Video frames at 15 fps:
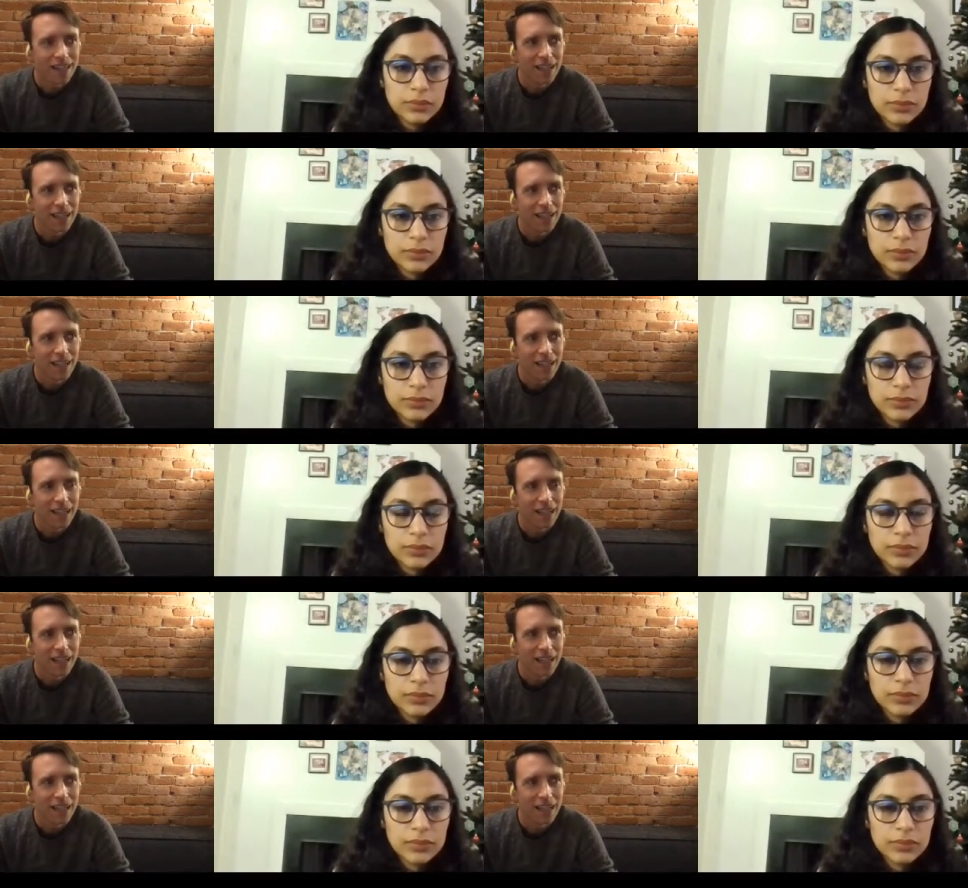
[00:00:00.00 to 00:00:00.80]

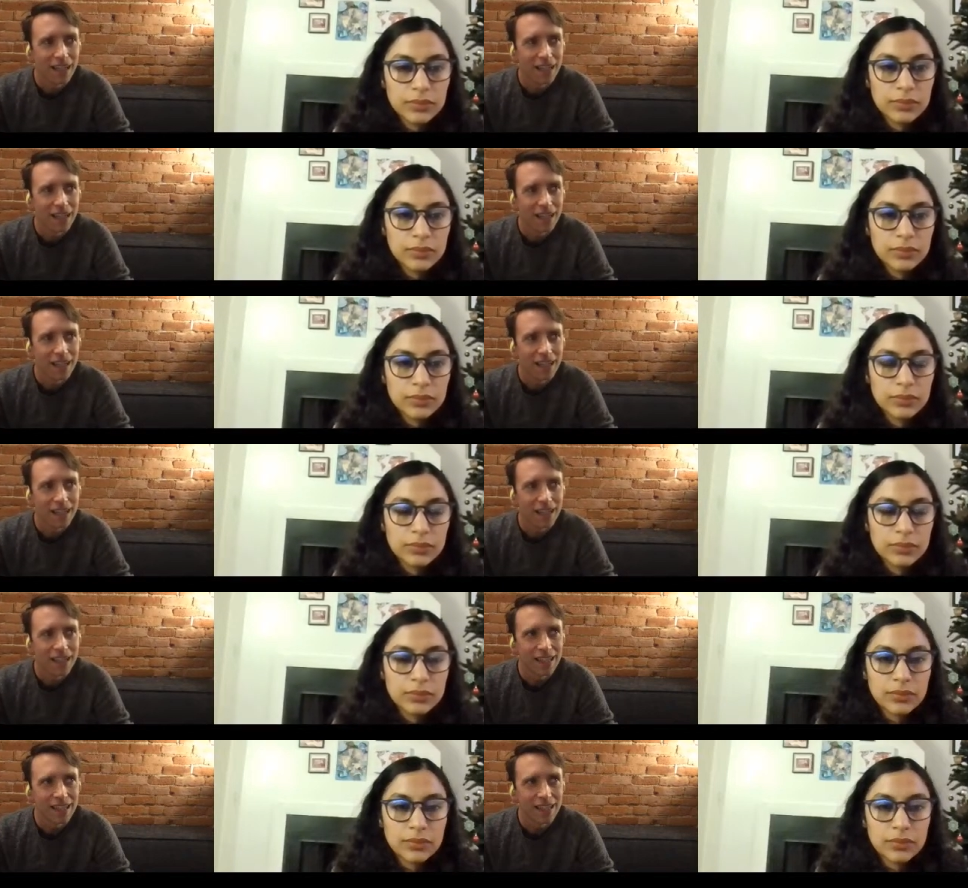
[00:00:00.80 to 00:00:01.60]

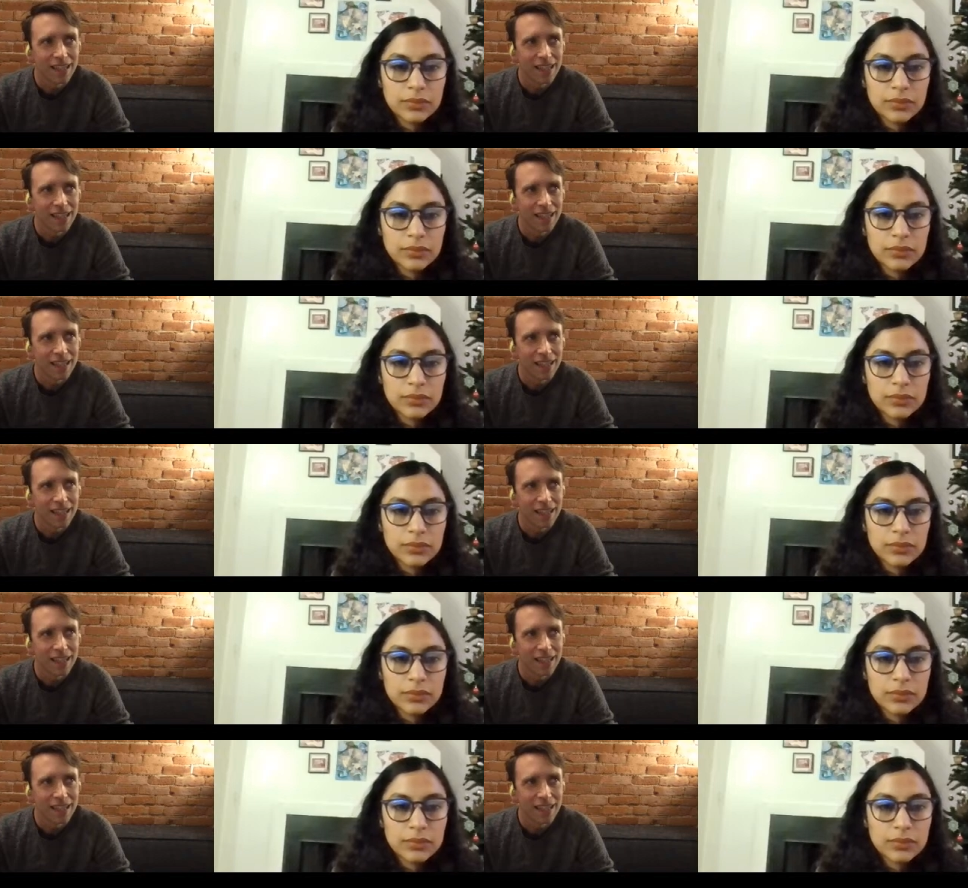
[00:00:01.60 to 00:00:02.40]

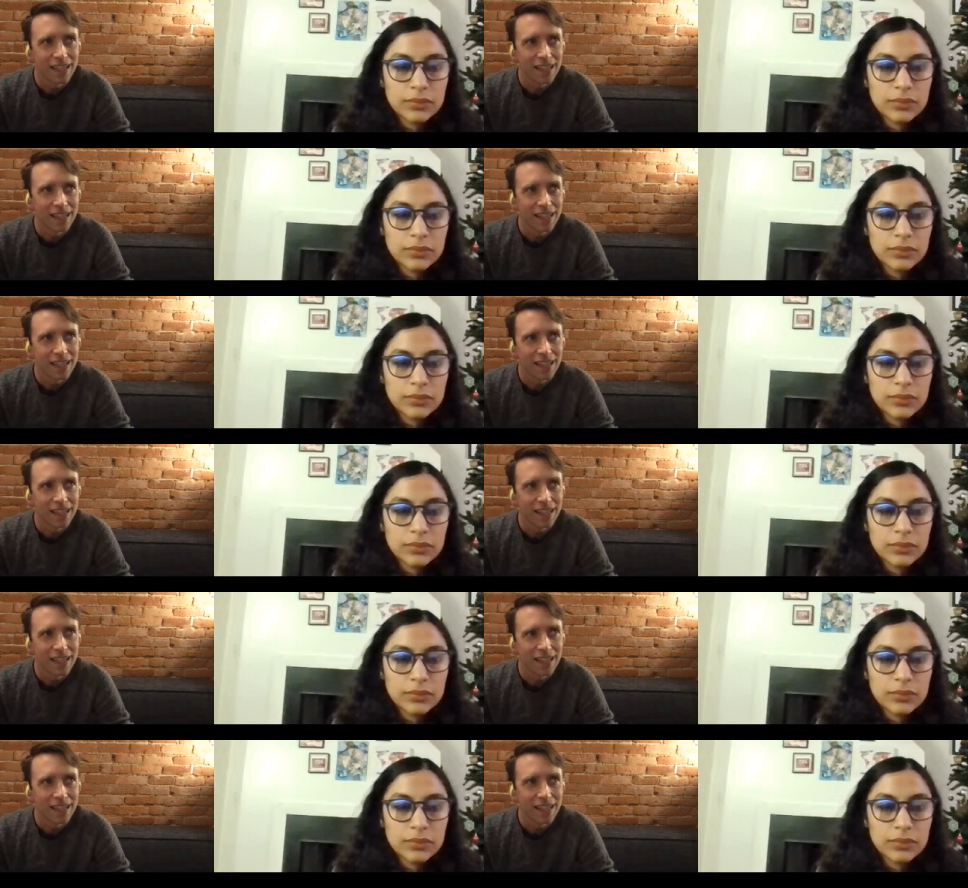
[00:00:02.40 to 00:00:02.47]
Nothing is said.